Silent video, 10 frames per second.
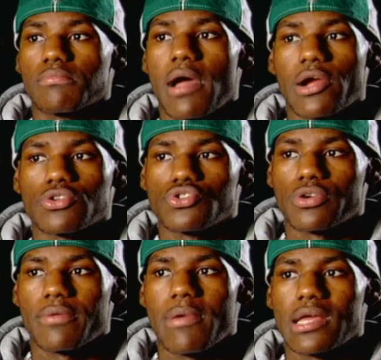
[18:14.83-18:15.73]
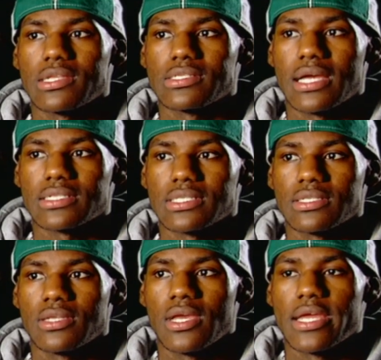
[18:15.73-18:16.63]
Michael Jordan, Magic
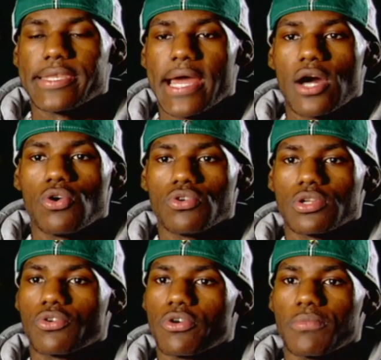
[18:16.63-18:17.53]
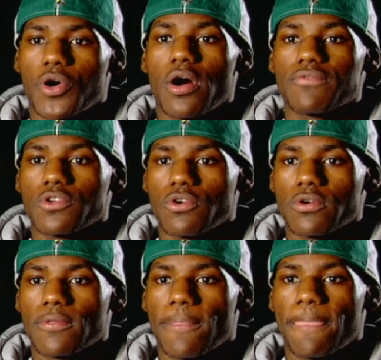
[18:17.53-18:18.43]
Johnson, not on the court, but off the court.